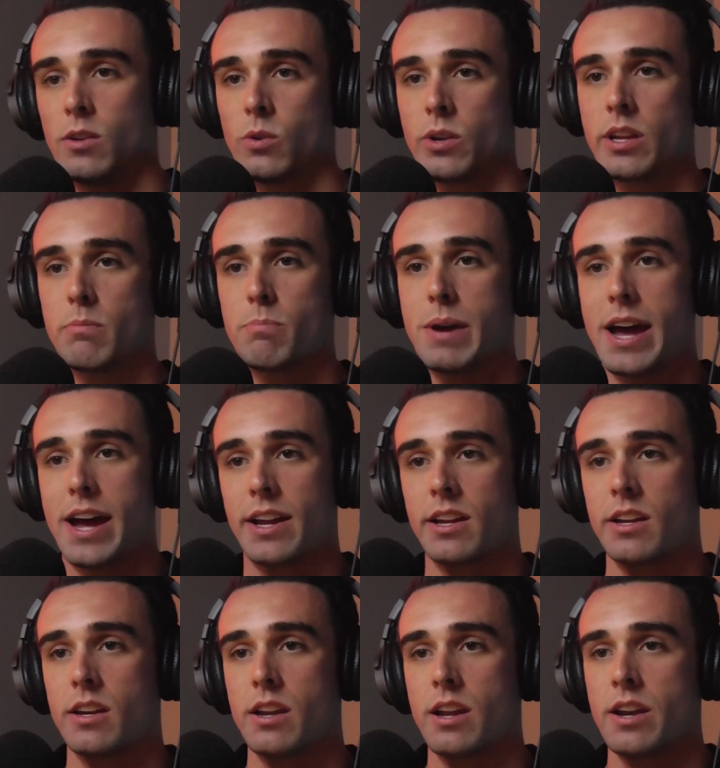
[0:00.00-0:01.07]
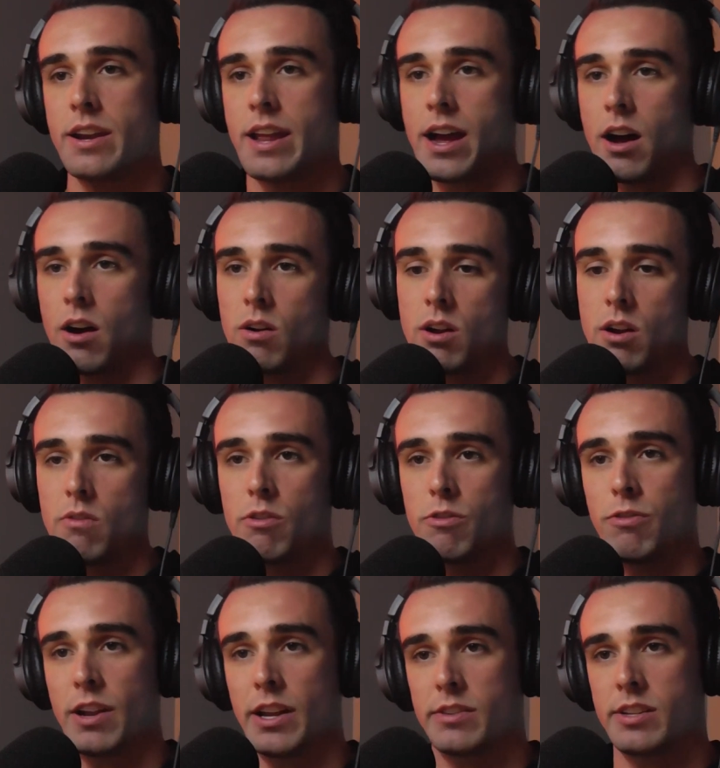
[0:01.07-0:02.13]
looking back and now
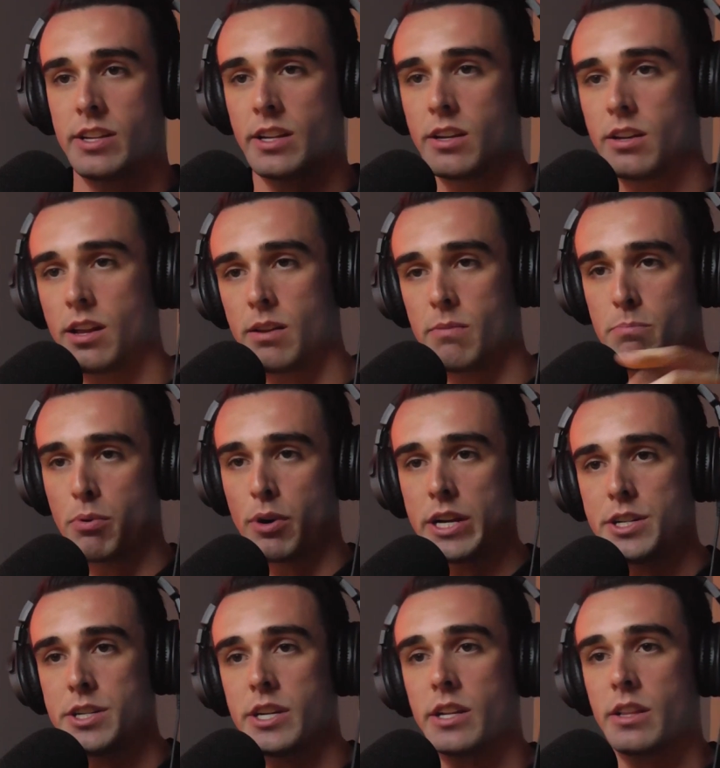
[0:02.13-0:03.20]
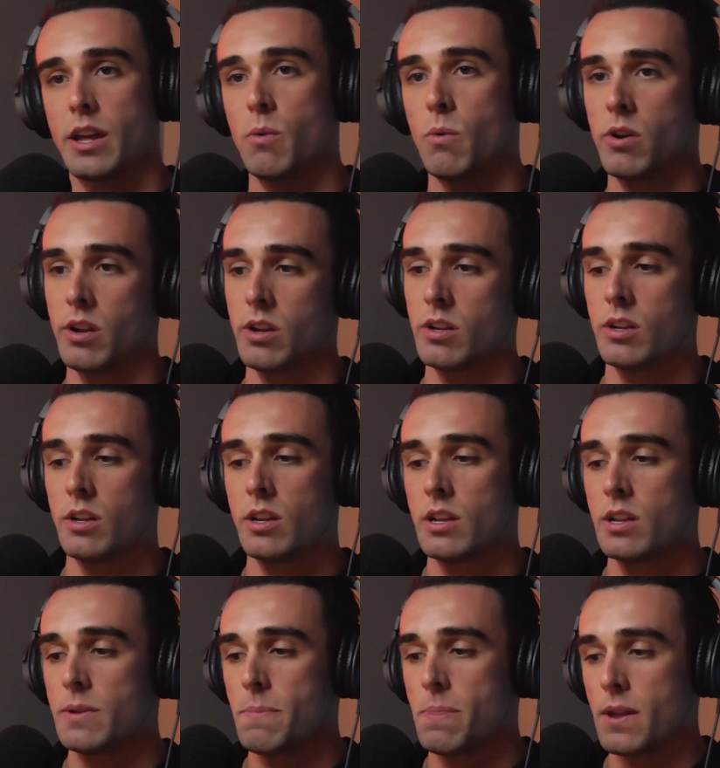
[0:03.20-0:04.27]
reflecting and preaching. They want to
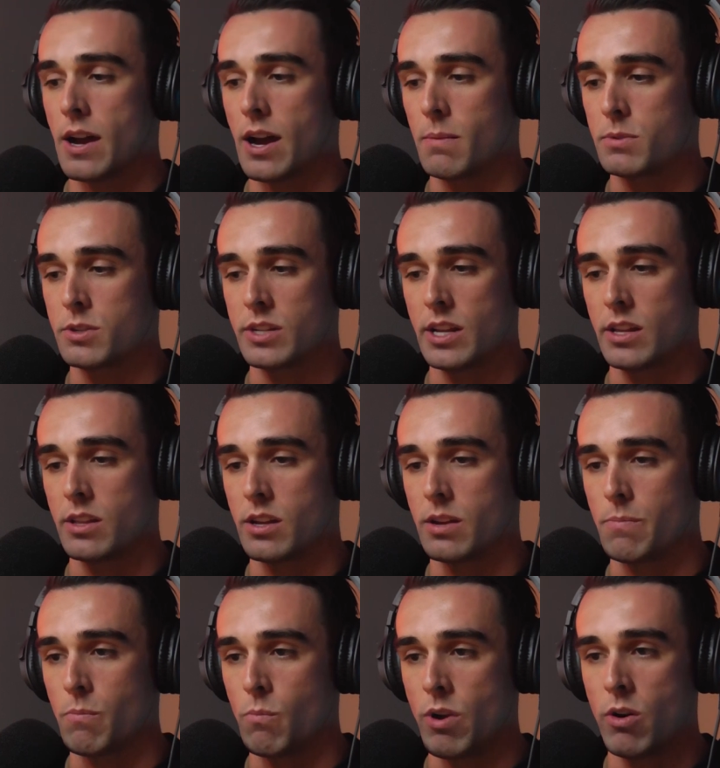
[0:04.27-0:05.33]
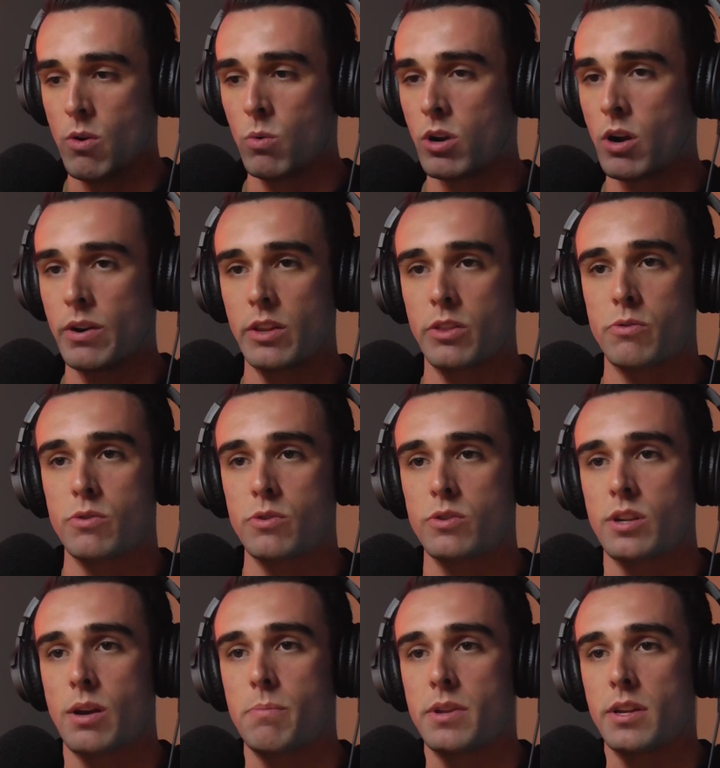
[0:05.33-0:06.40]
see that we're all going through
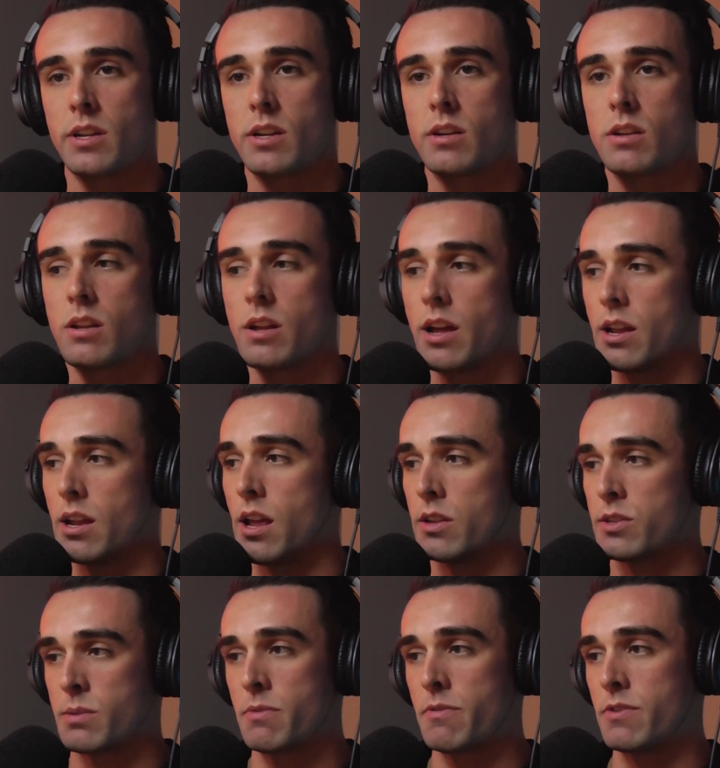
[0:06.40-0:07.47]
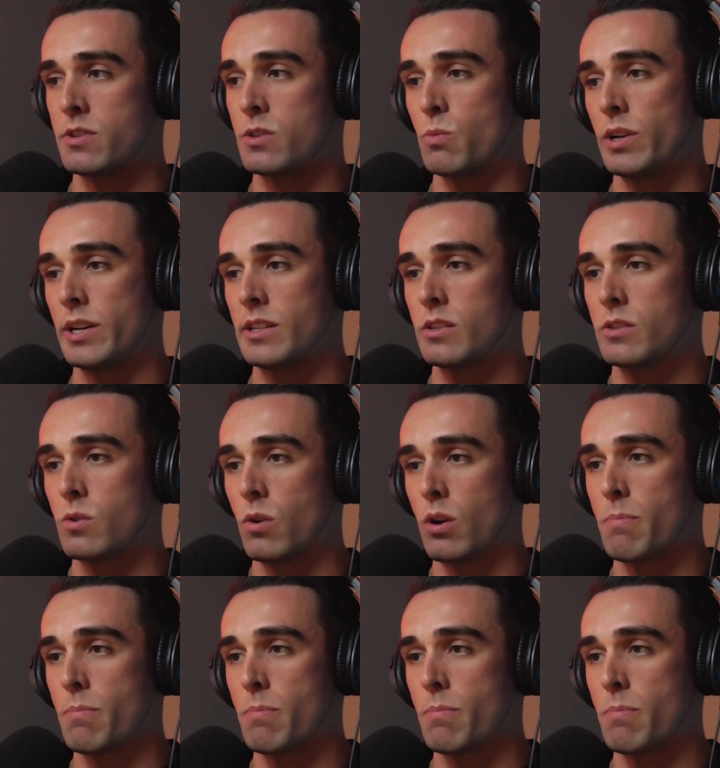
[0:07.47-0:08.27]
something, and some of us are willing to talk